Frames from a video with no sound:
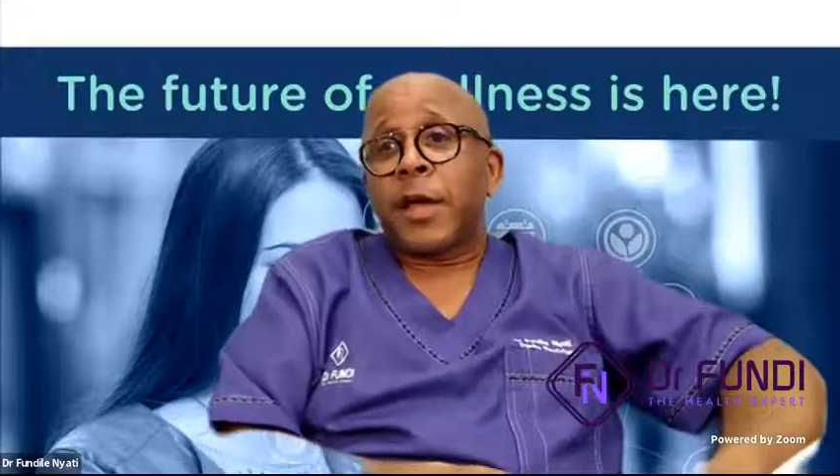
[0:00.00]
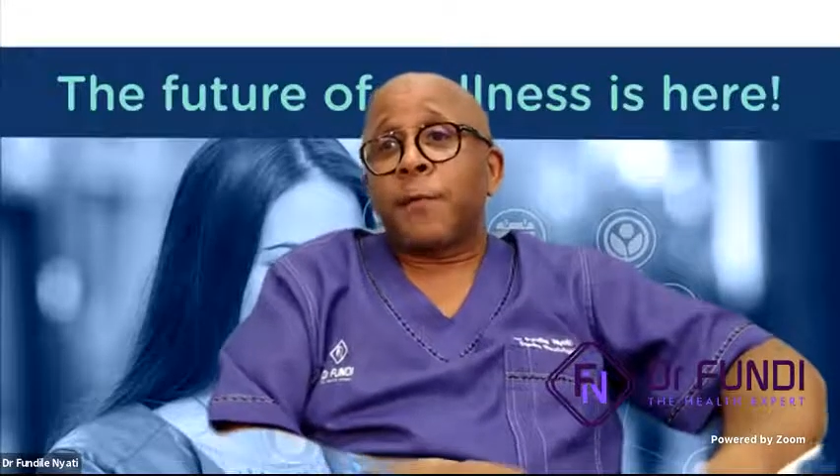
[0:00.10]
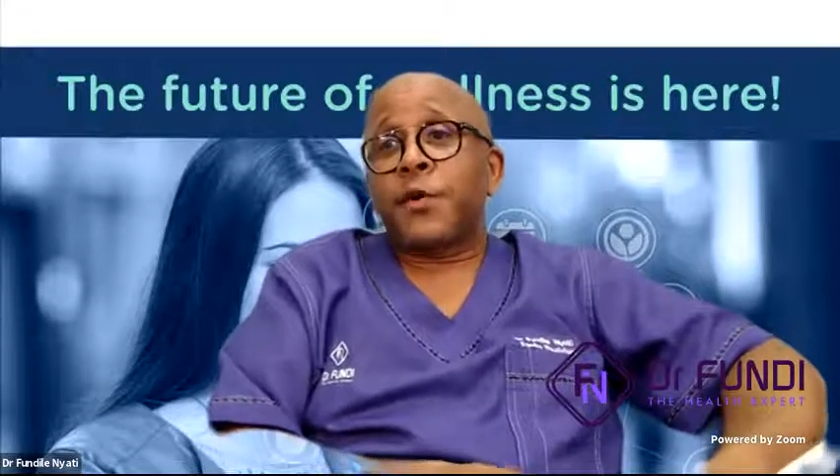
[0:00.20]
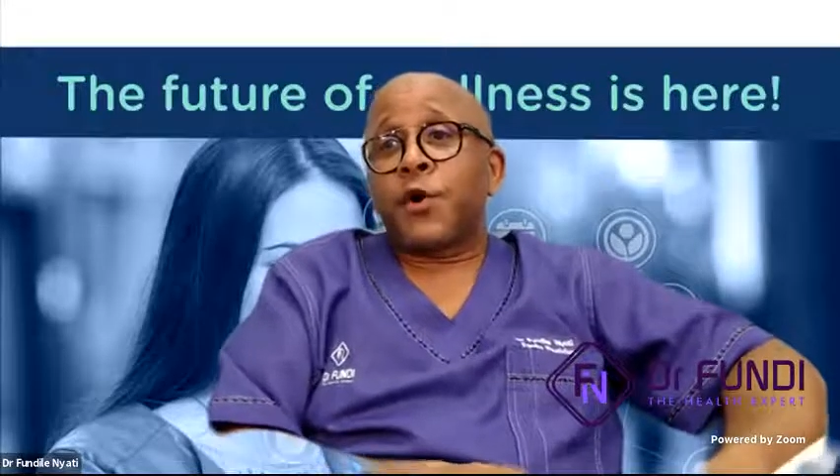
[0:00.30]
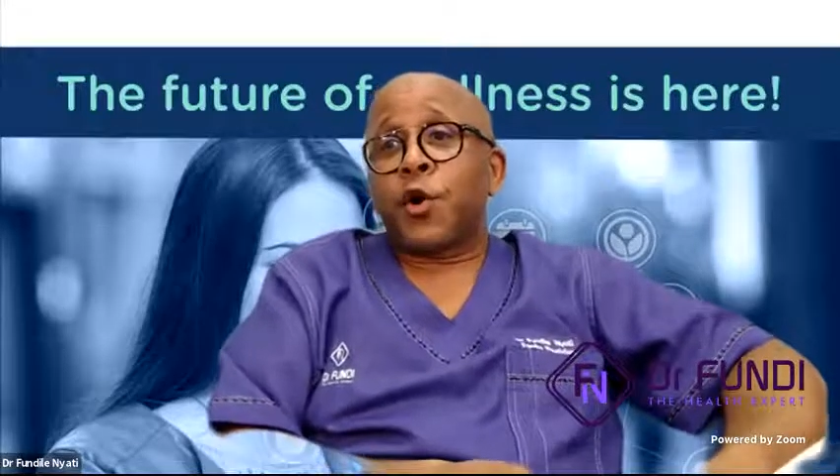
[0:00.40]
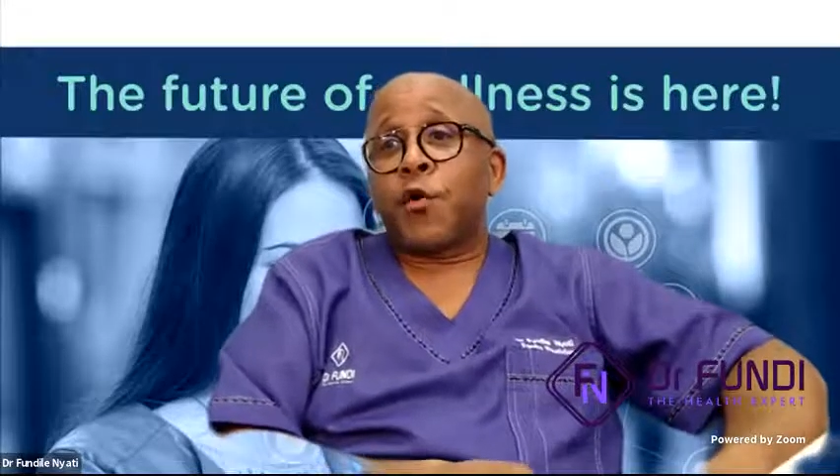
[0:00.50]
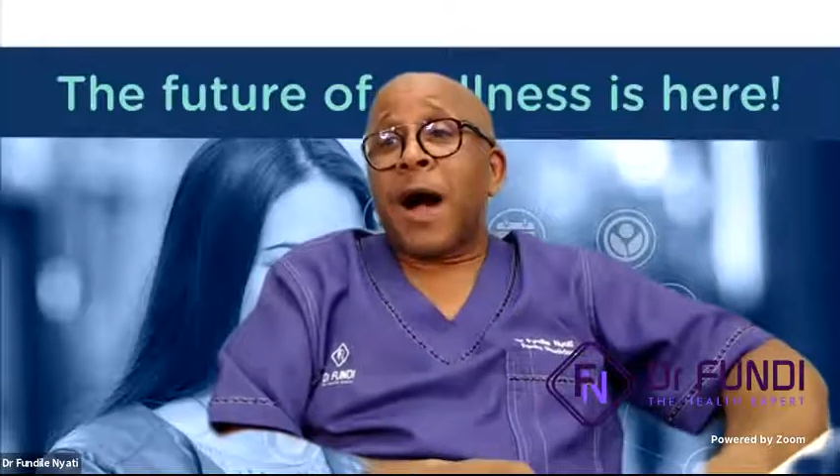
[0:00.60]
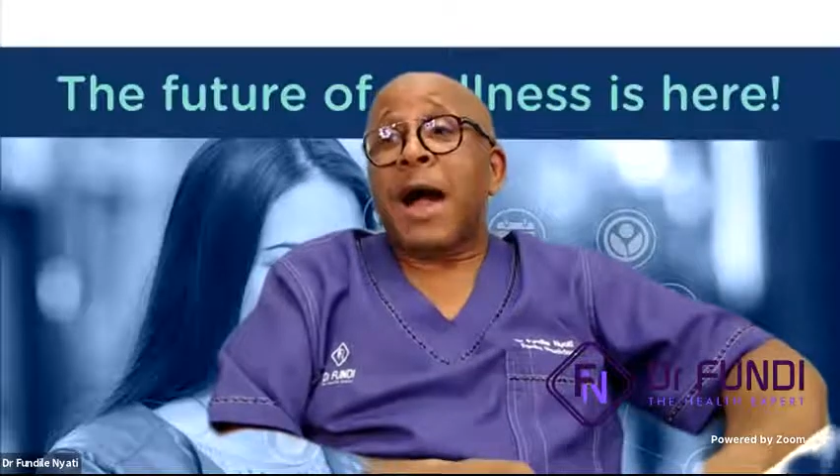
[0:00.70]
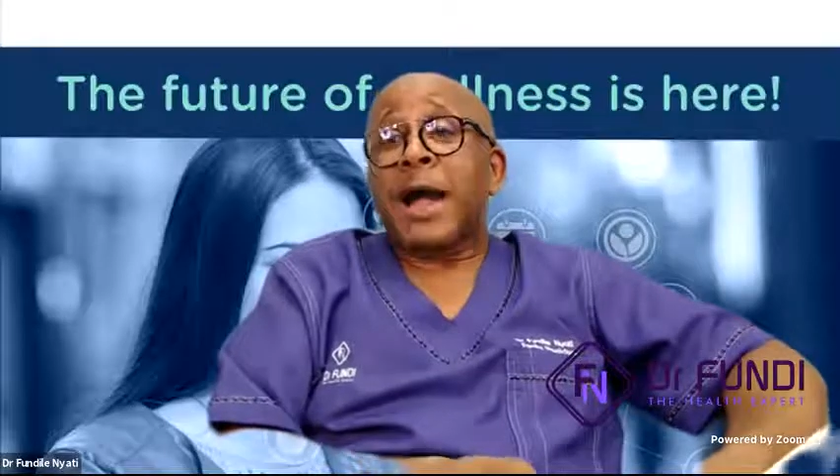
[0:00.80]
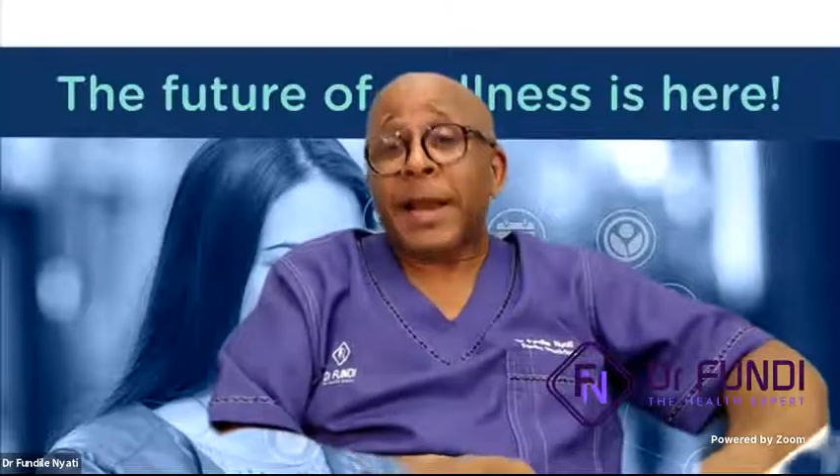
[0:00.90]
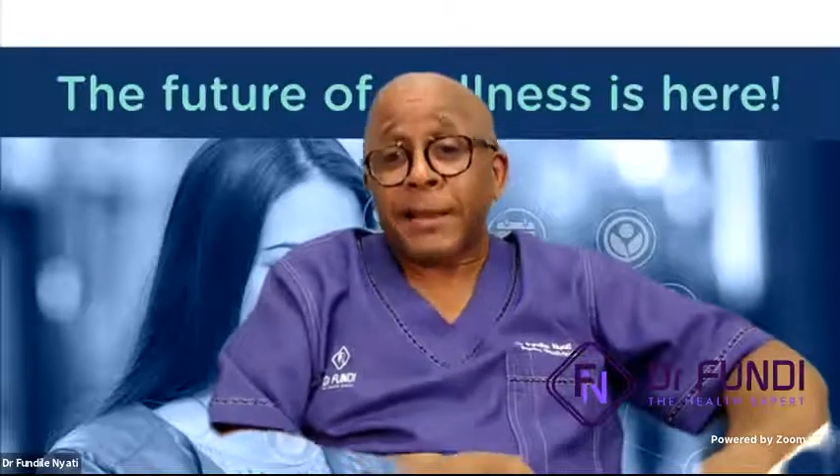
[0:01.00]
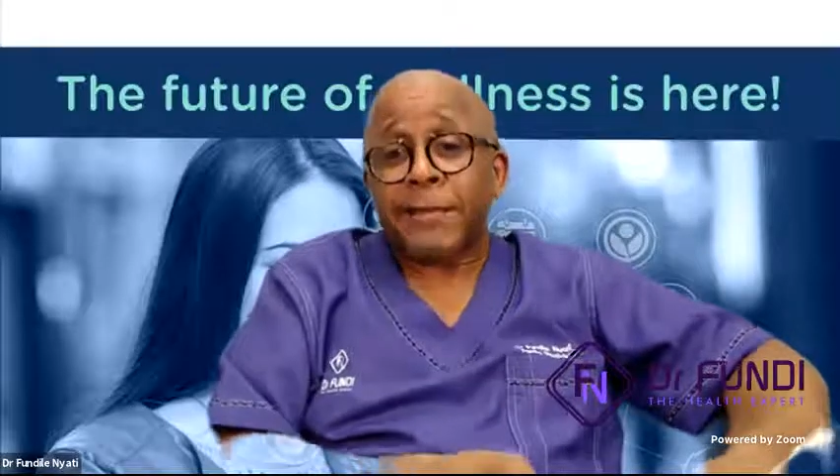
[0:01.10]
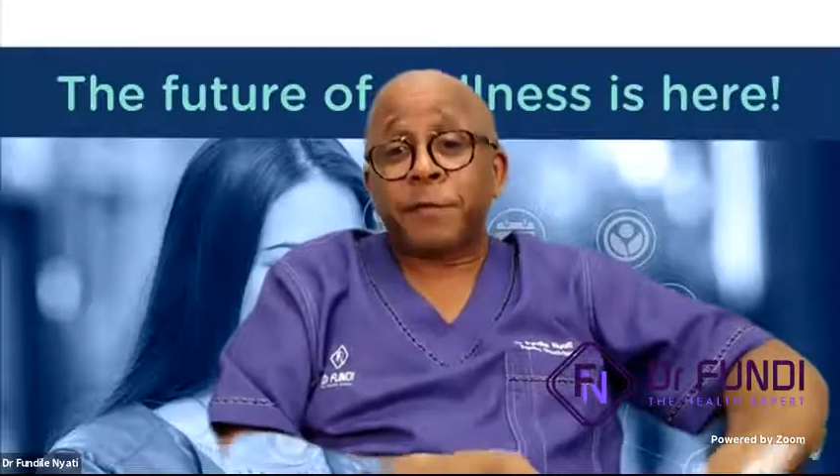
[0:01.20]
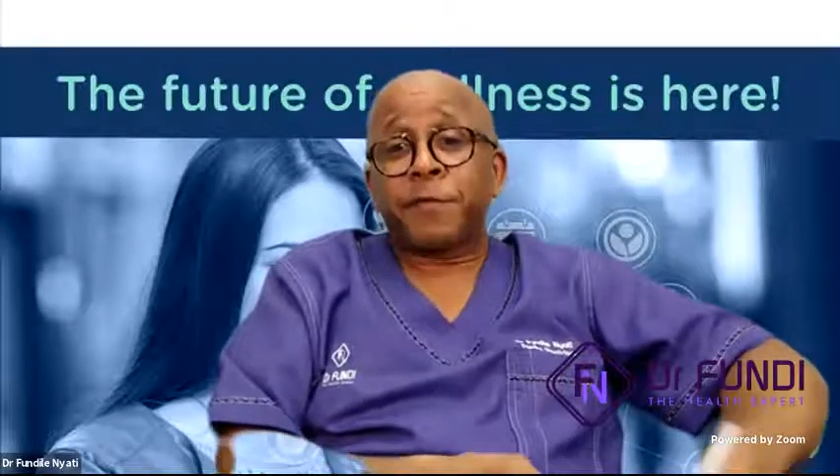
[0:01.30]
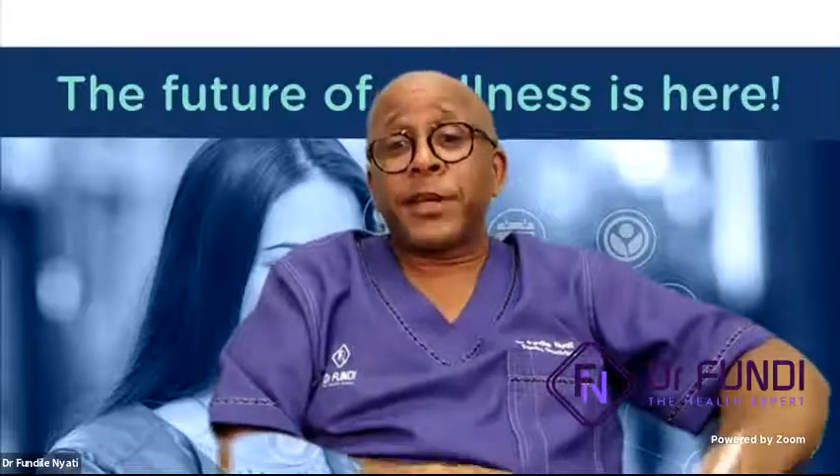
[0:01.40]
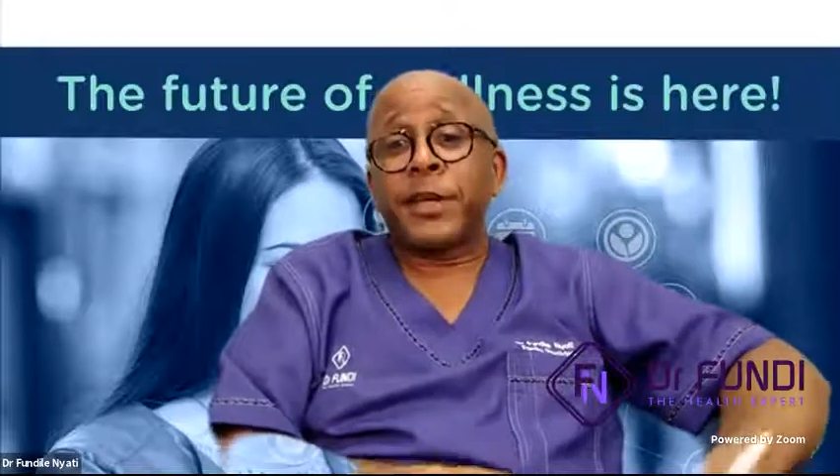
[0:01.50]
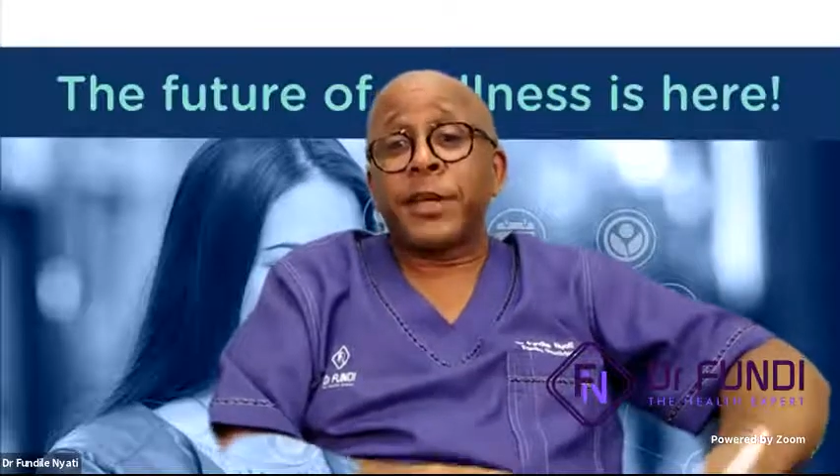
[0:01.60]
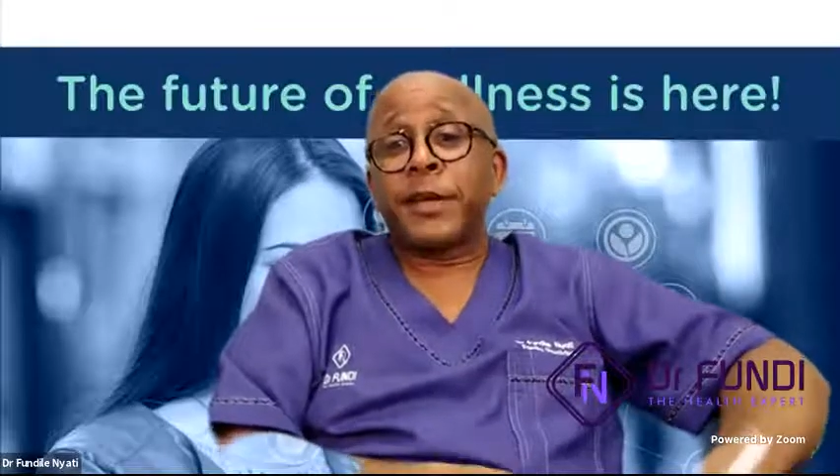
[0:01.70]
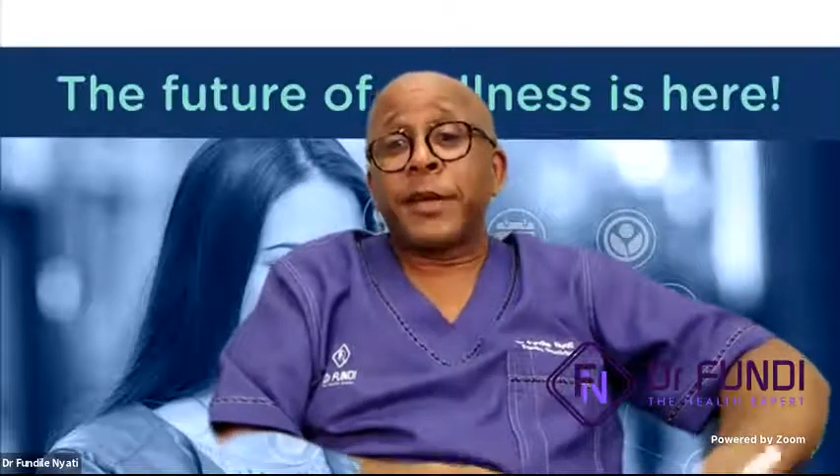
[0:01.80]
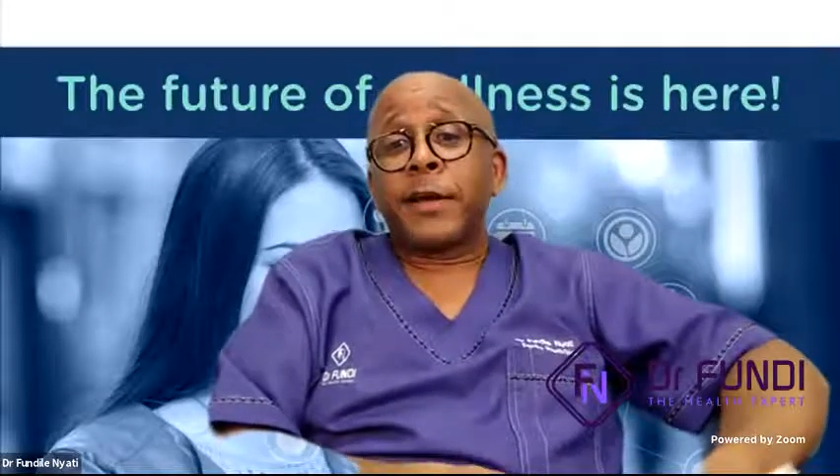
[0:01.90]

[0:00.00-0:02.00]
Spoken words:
aggressively